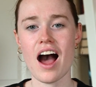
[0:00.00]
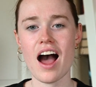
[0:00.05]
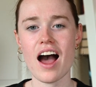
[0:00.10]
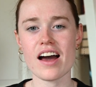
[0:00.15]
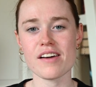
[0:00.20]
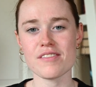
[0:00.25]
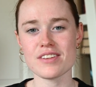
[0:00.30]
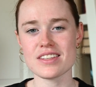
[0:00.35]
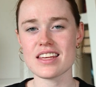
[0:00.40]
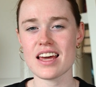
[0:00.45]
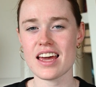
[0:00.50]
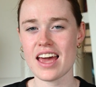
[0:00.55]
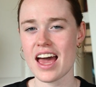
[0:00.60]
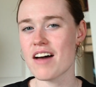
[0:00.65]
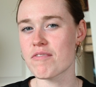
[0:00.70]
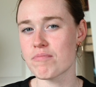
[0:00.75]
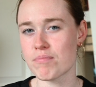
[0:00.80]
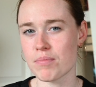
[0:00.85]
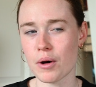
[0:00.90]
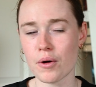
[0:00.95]
I would say
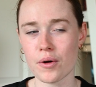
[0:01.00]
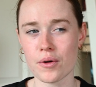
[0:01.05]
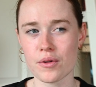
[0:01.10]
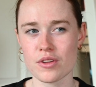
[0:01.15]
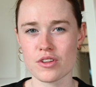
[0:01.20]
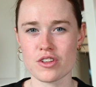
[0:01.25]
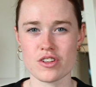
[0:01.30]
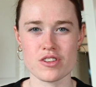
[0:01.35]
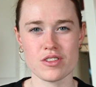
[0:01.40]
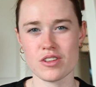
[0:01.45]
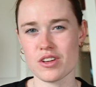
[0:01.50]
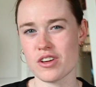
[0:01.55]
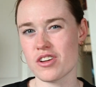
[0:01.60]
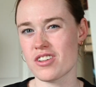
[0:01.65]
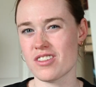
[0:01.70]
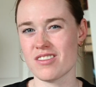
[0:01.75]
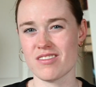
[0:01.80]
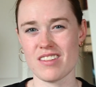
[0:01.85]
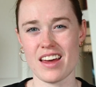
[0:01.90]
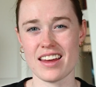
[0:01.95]
have both just so you
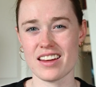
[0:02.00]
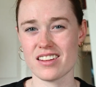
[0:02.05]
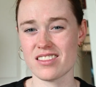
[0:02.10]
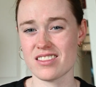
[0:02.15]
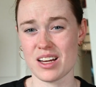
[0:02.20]
can like